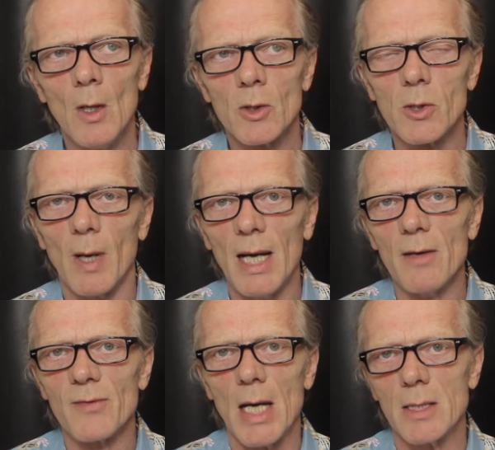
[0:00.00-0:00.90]
So out
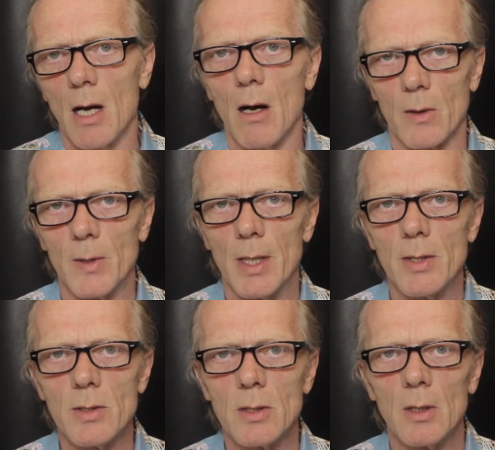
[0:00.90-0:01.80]
of that
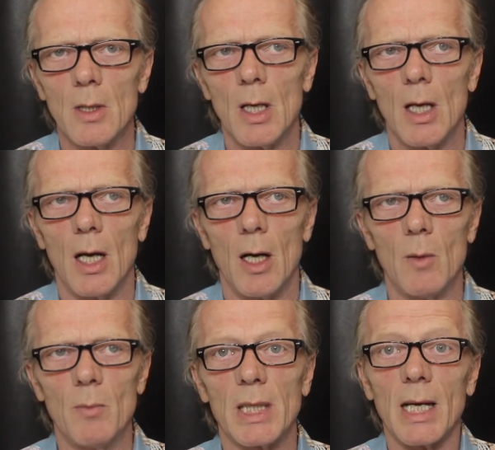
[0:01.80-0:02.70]
darkness
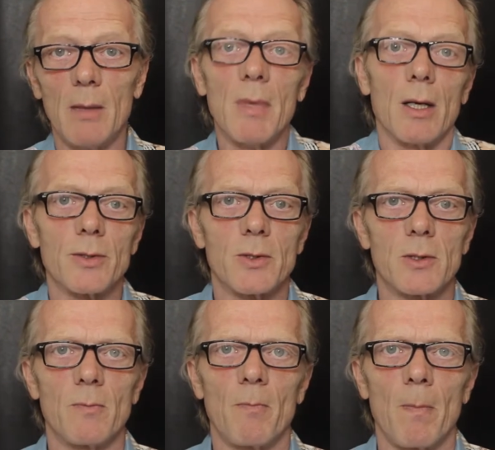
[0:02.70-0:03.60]
um, came
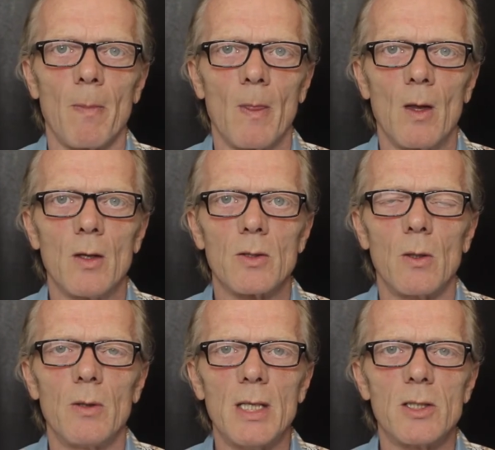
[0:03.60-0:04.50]
us.
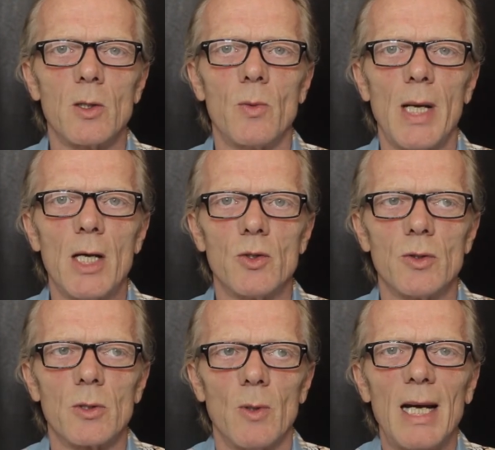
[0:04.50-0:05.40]
So that's the creation.
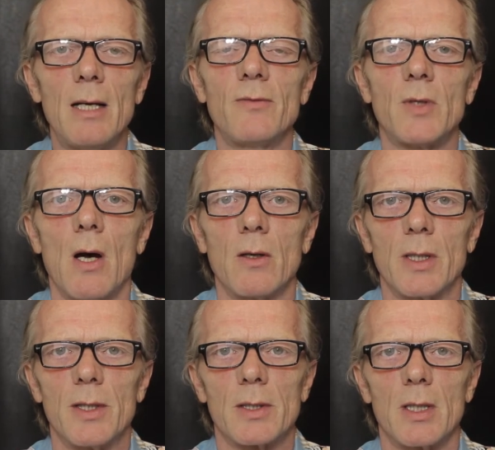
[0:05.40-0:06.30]
So out of
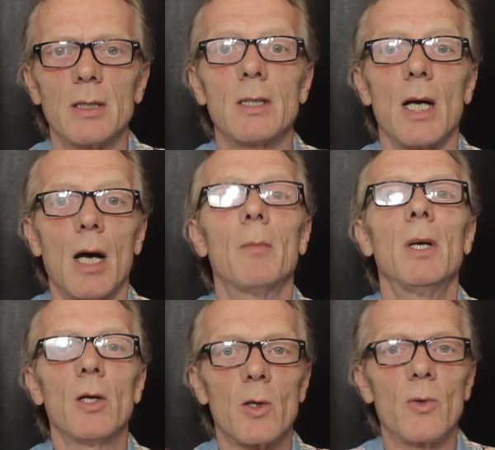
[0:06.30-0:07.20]
darkness can come
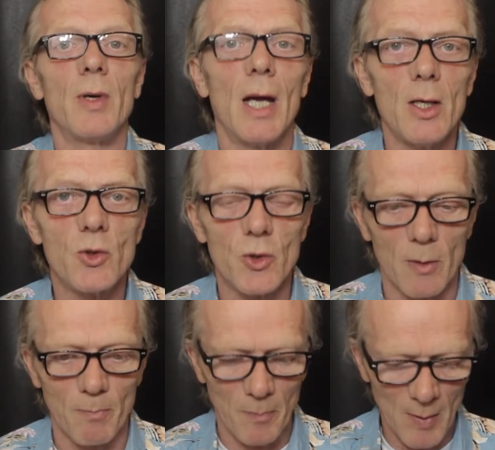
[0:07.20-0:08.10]

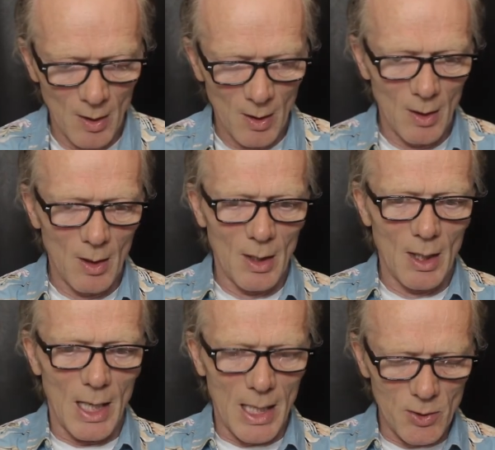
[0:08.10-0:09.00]
creation.
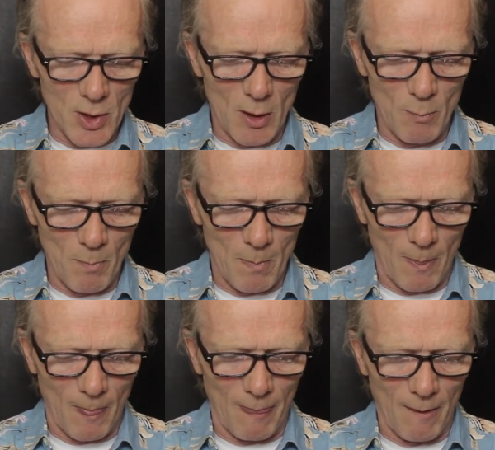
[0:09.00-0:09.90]
And um,
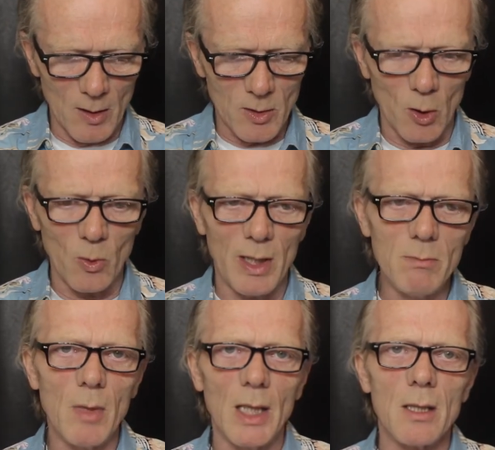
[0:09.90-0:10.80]
so
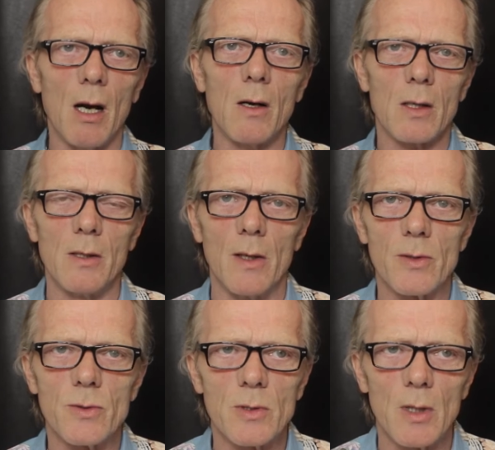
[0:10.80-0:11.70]
in my
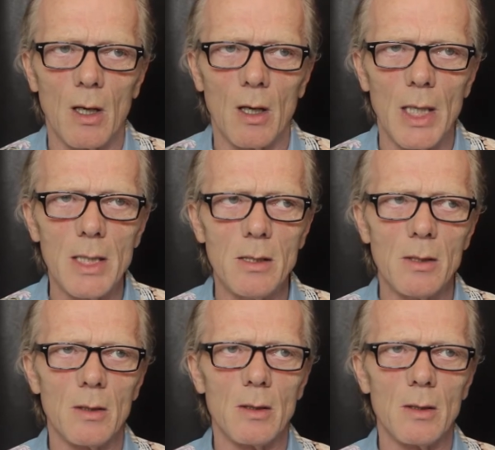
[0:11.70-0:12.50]
darkness, I